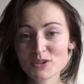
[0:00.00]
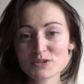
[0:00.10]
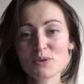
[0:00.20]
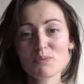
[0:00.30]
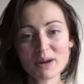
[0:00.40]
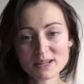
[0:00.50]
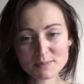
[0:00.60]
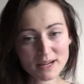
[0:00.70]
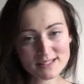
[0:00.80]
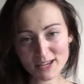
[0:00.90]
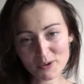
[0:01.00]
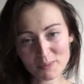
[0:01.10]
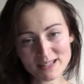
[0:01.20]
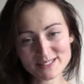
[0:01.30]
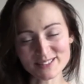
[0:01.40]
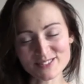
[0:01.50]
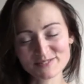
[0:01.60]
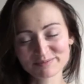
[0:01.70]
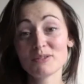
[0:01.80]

So what is my take-home message?